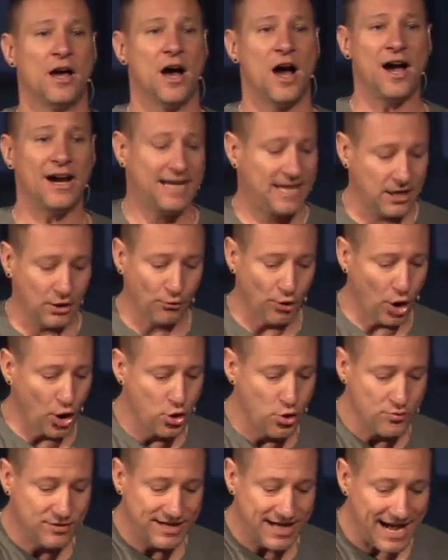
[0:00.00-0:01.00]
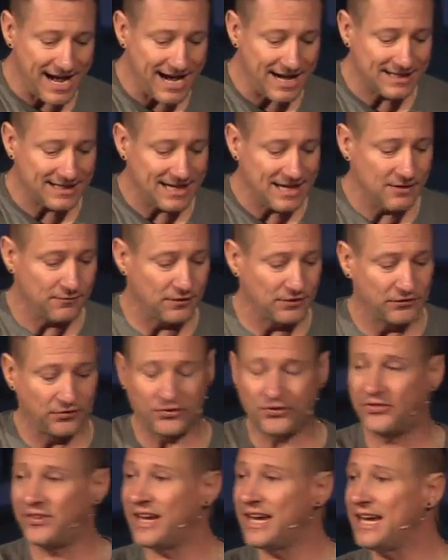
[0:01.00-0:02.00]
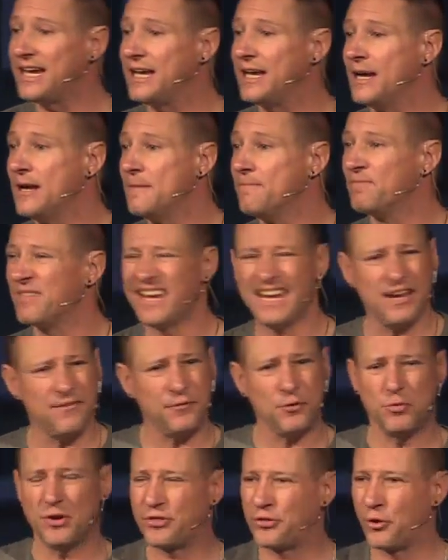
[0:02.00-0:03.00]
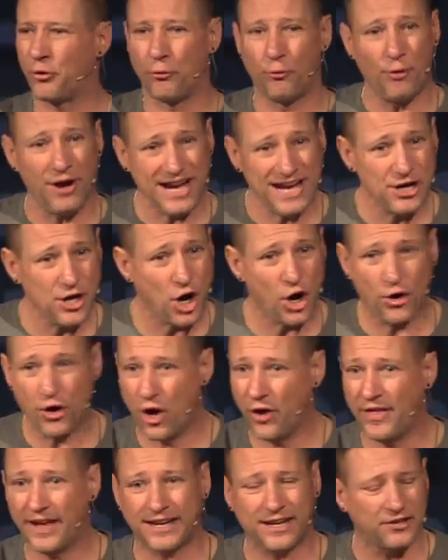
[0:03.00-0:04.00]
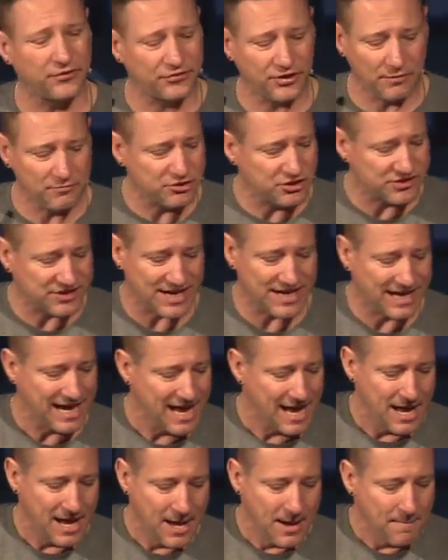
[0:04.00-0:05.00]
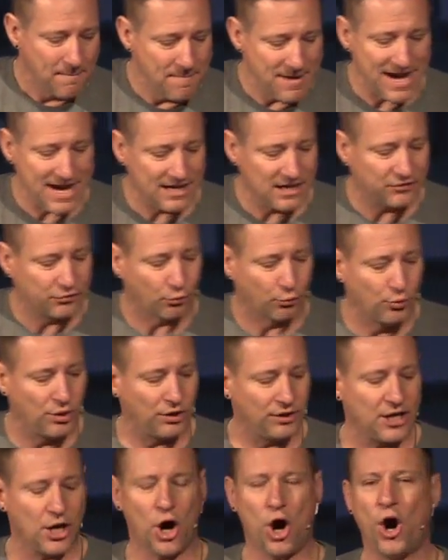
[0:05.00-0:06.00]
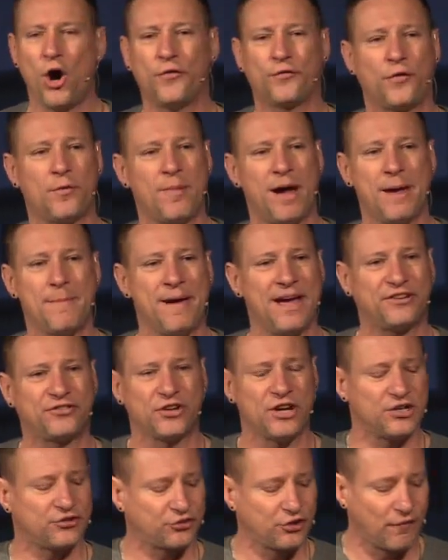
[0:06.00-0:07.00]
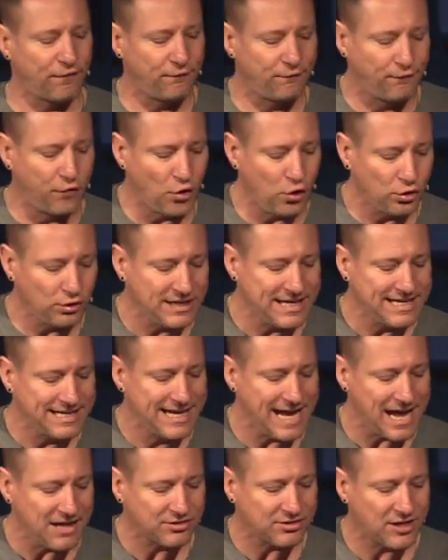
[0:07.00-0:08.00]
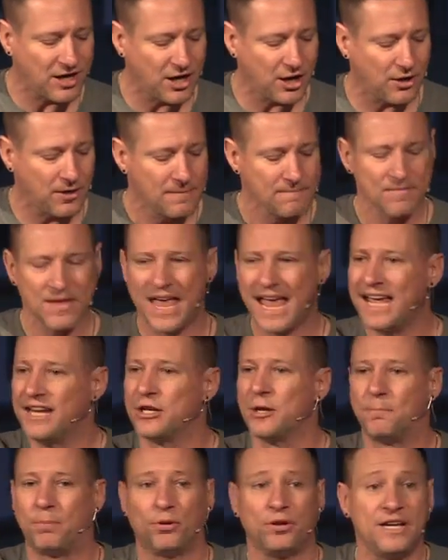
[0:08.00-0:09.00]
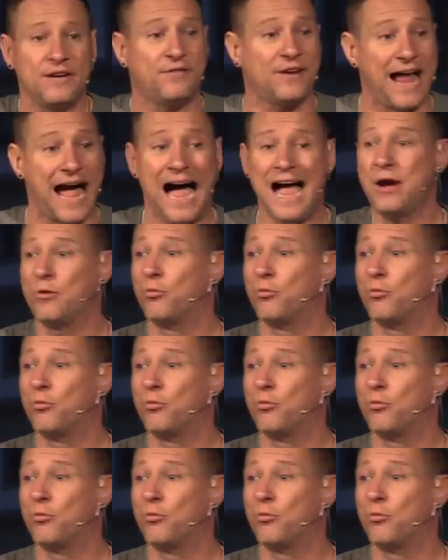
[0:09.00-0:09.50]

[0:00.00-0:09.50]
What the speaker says: a hero who can't even see, even with the radar and all that kind of stuff. I'm just like, man, it's really hard for my imagination to fully get there and to believe it. I